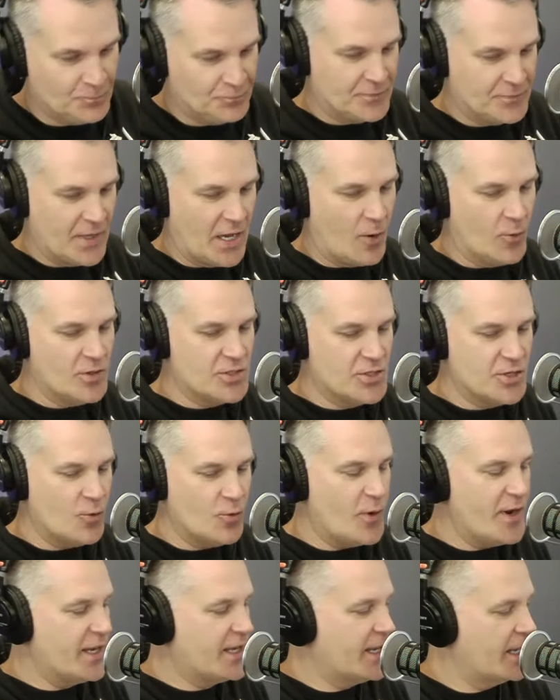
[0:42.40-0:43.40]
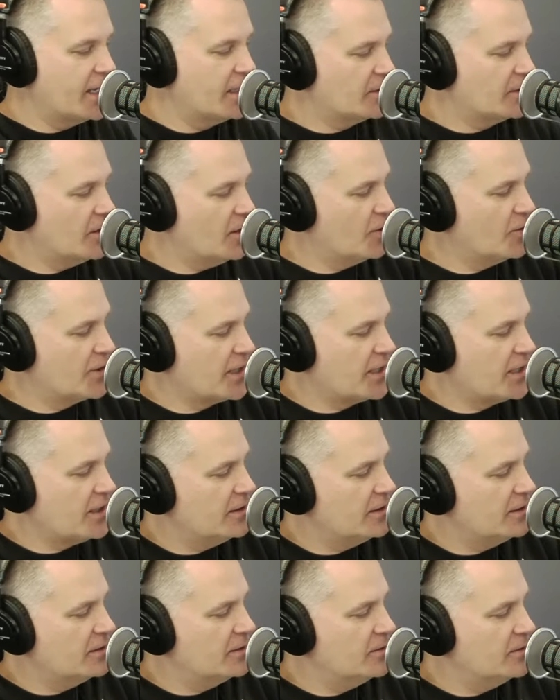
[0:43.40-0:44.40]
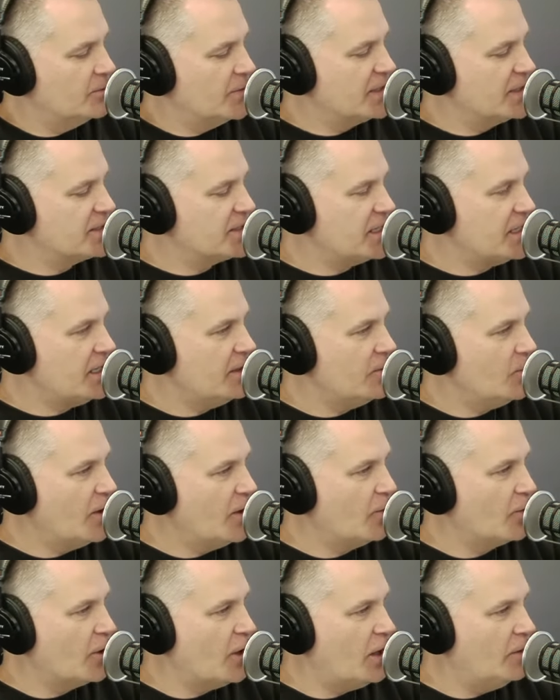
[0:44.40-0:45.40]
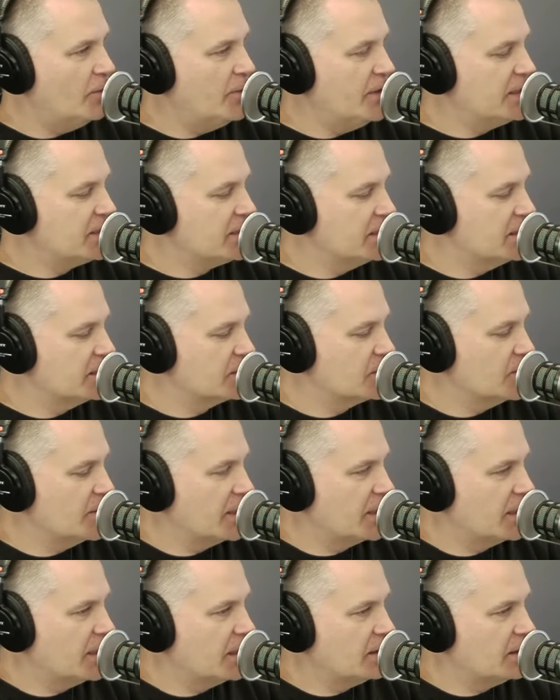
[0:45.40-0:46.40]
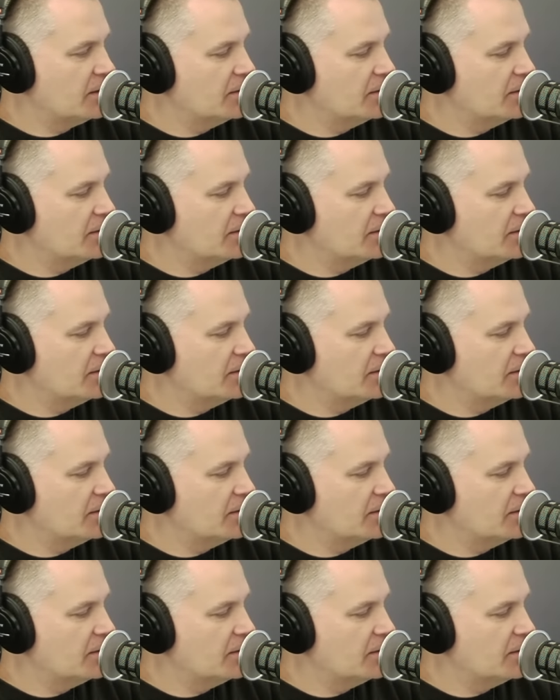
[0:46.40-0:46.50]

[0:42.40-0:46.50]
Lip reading: How was your weekend, Cody? Busy? We were all busy this weekend.